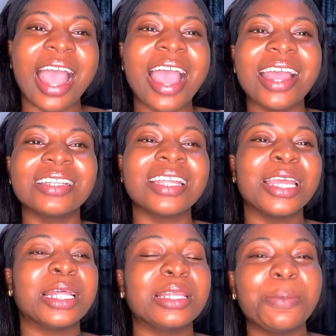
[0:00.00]
And
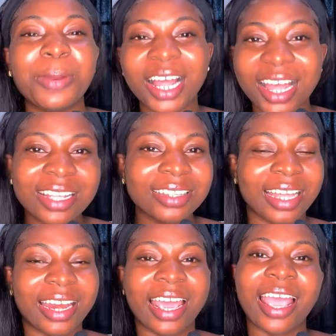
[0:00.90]
the plan
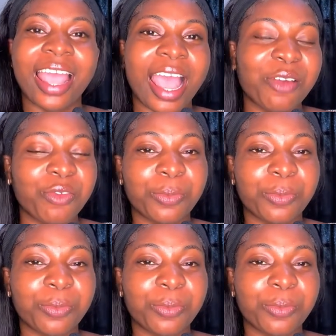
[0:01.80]
that I have